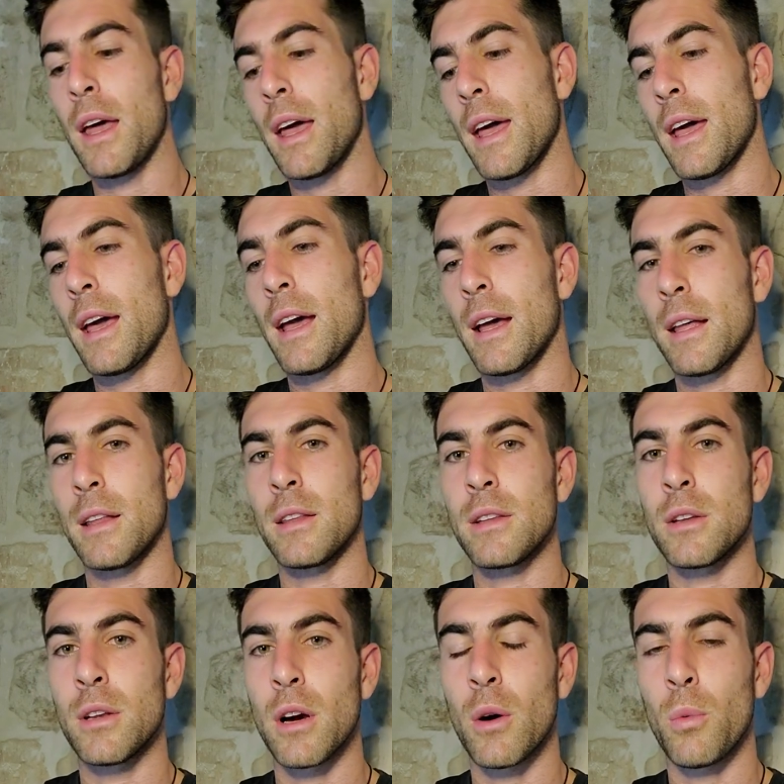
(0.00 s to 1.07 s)
And,
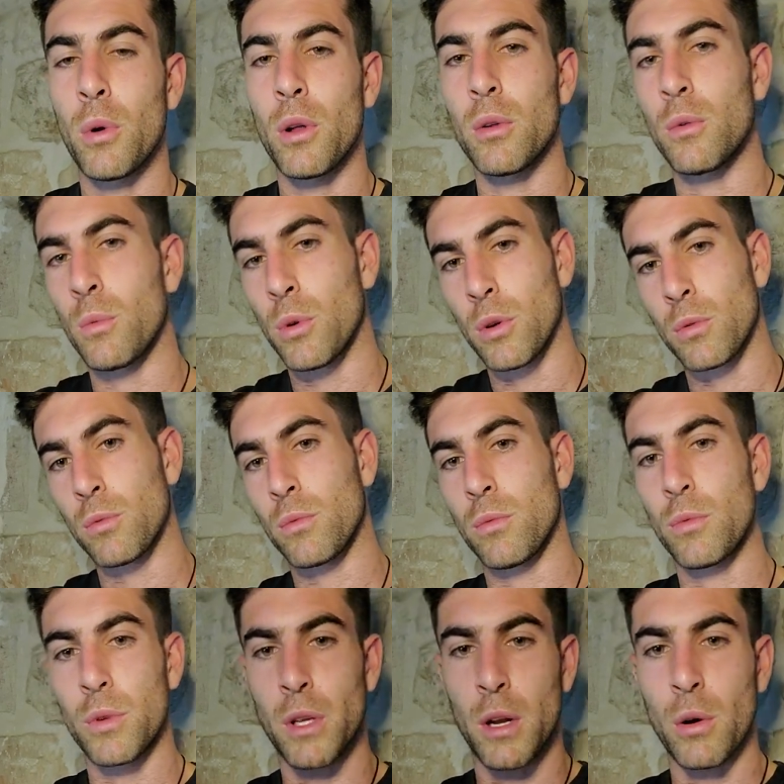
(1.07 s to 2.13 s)

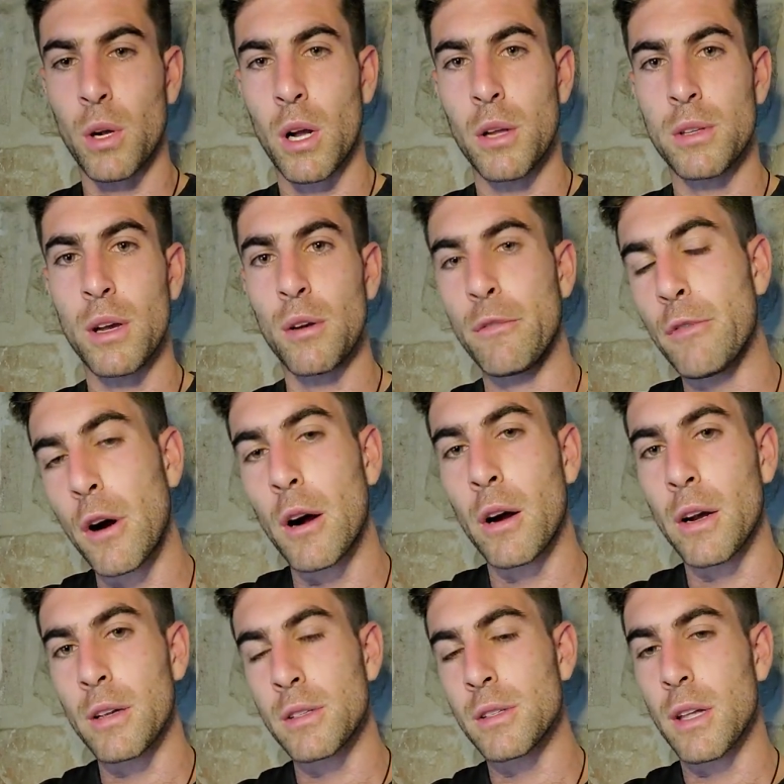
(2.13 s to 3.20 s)
we'll cut down a
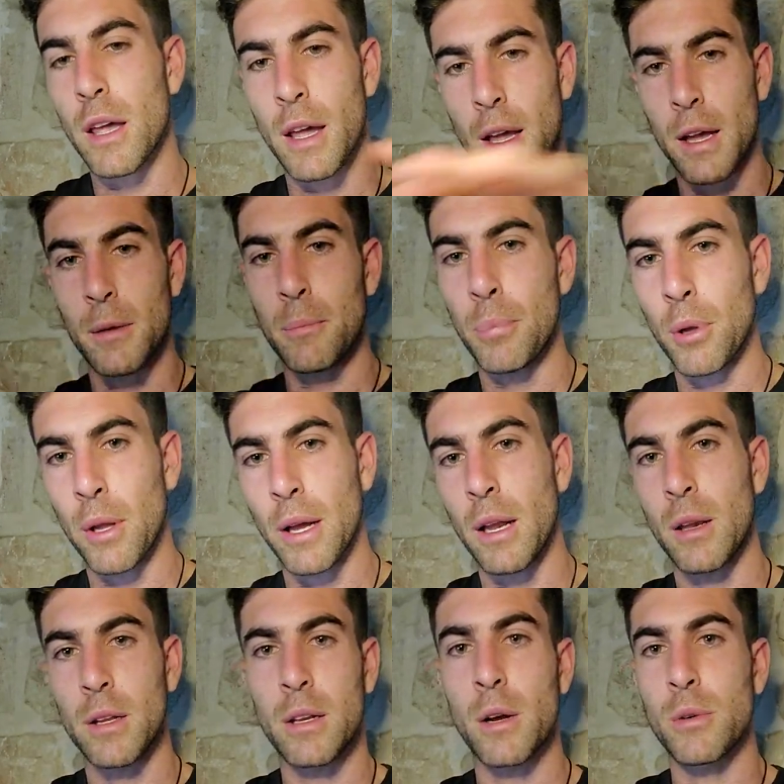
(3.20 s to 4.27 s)
forest and
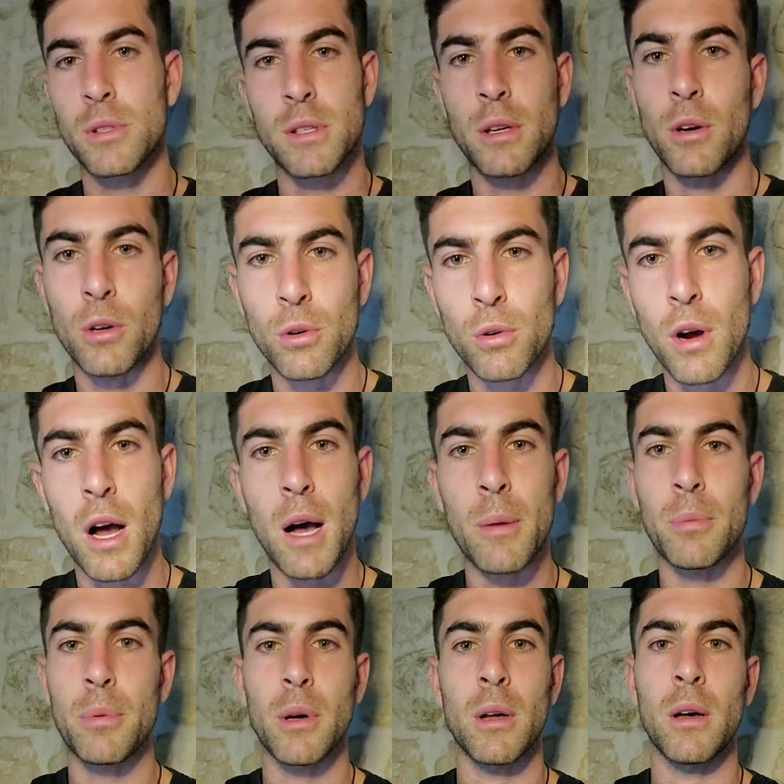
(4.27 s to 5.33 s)
plant, a single
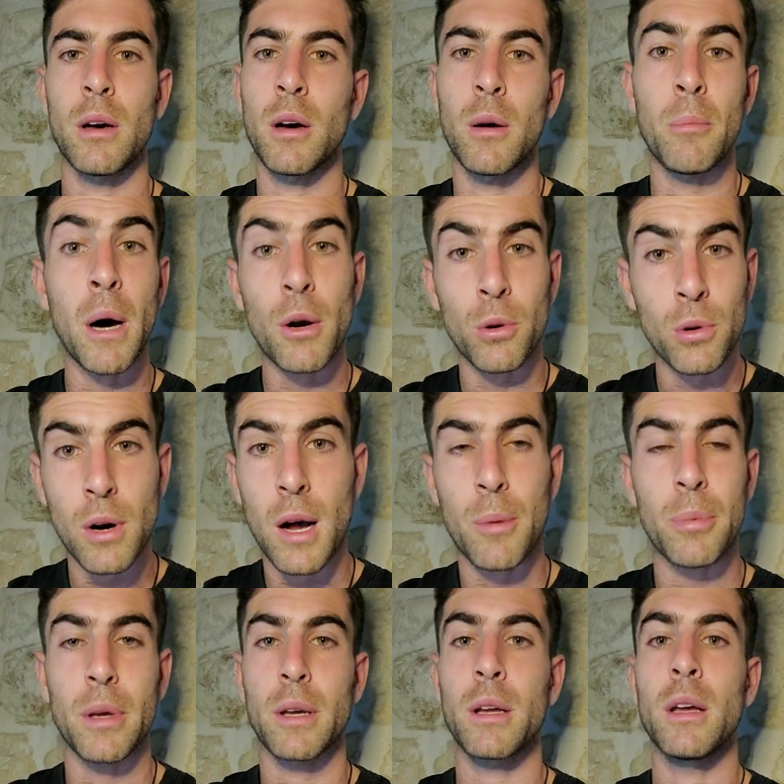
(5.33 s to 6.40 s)
crop,
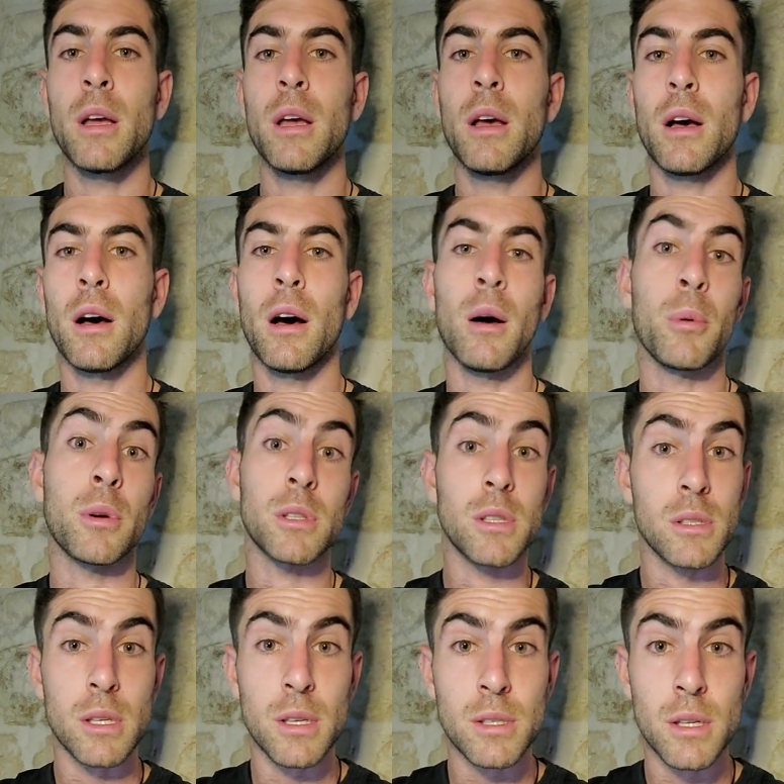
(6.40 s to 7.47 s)
monocropping, because
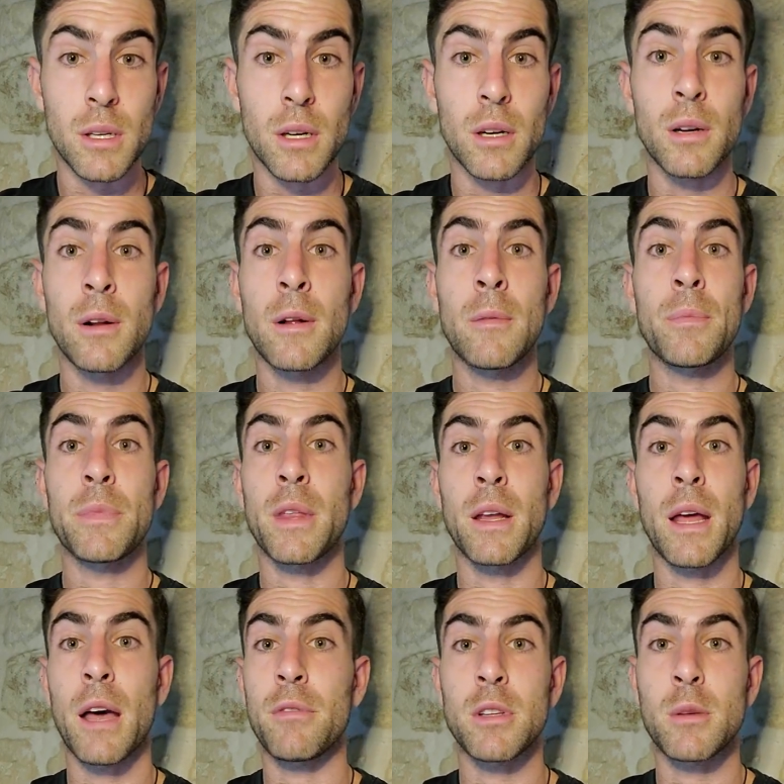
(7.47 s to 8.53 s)
it's easier than
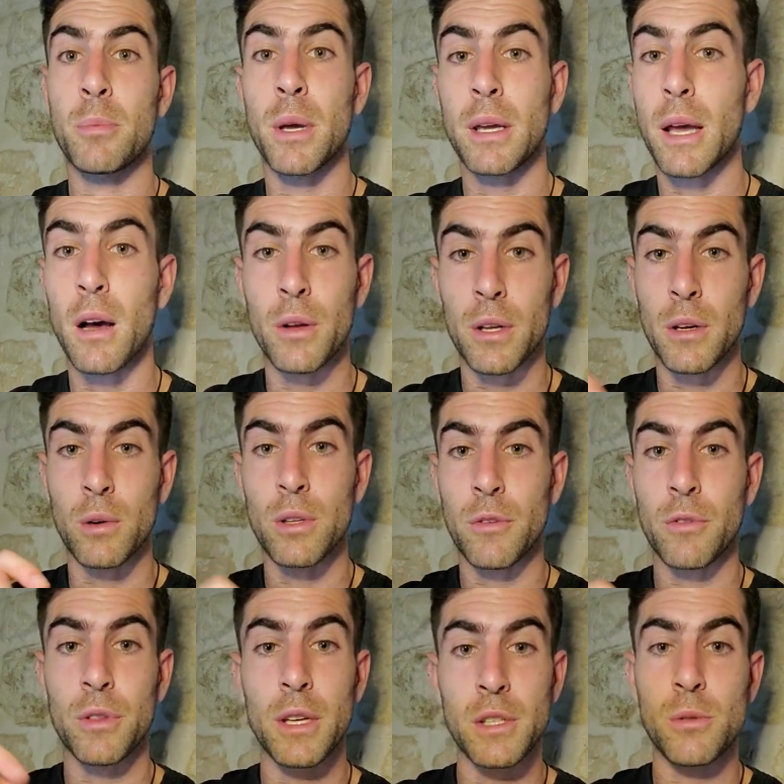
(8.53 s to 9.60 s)
having to pick out,
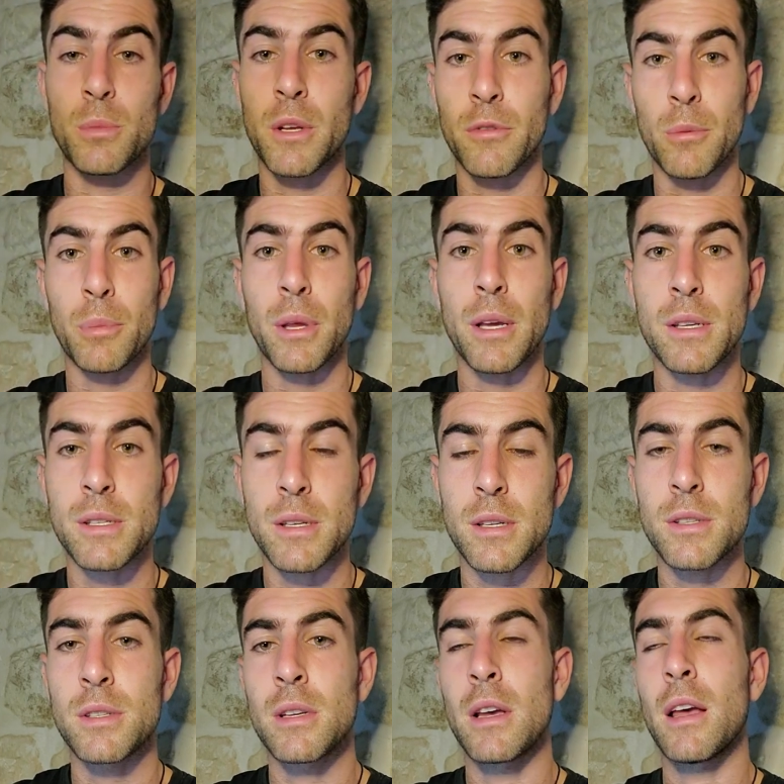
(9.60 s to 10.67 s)
different things from different
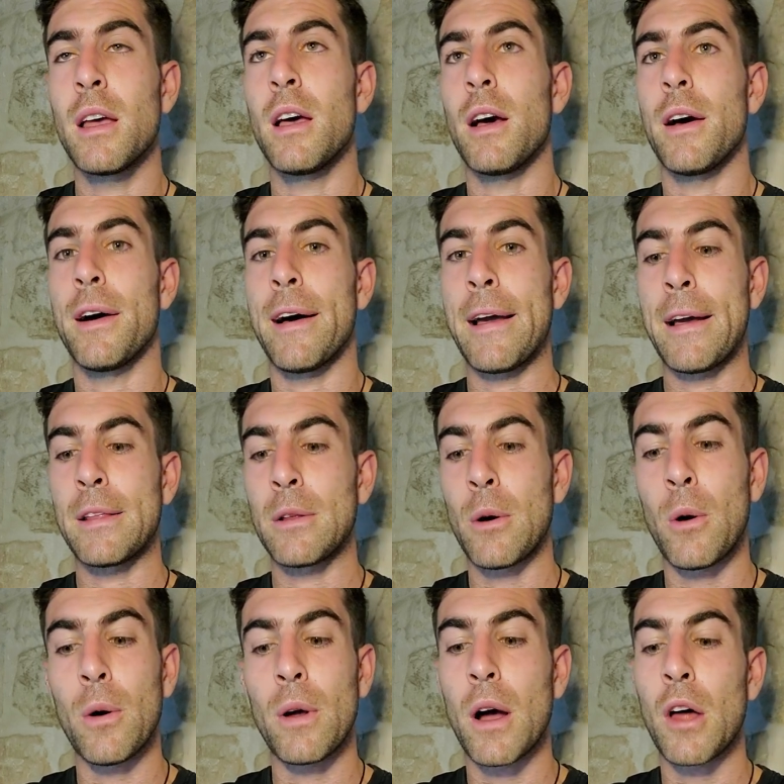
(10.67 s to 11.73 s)
places. And
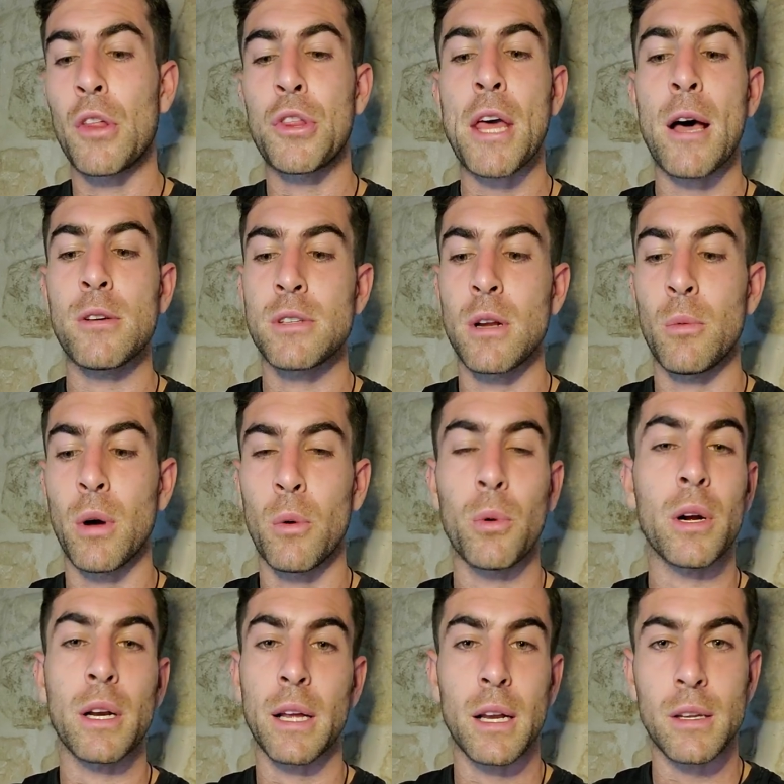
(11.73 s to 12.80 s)
1,001, we're
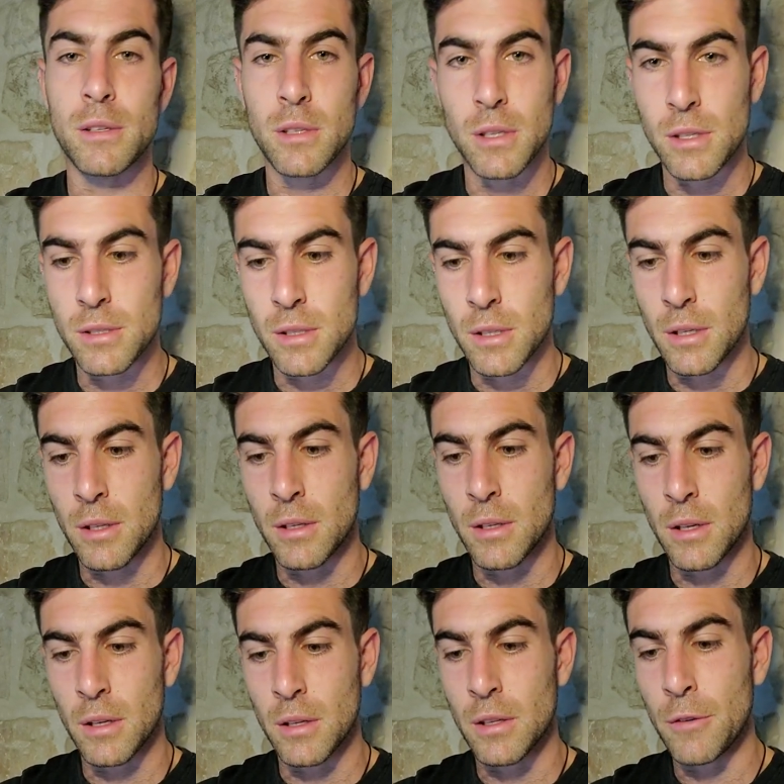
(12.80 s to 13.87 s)
going to get into this in
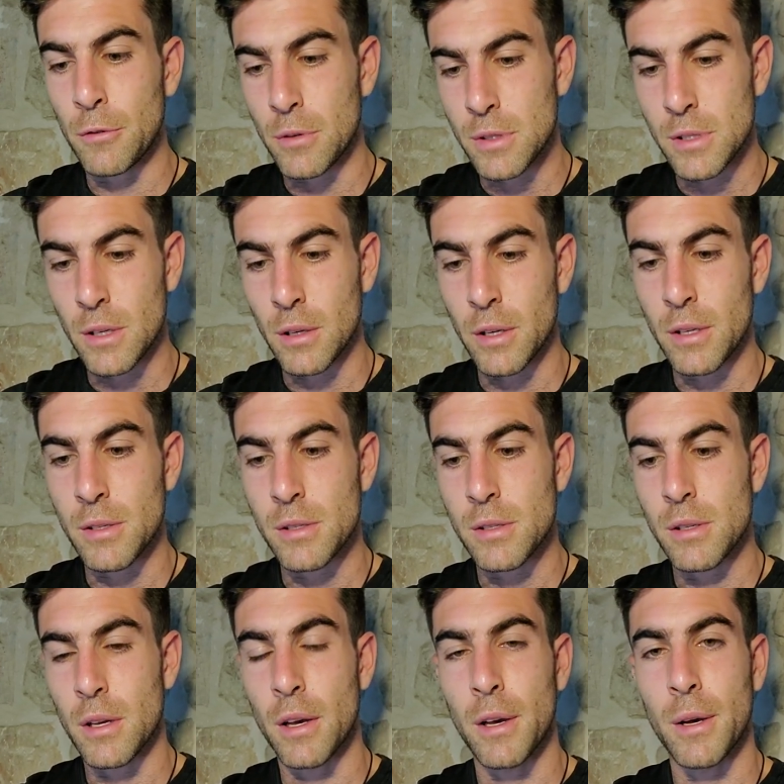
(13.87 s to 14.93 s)
a different series,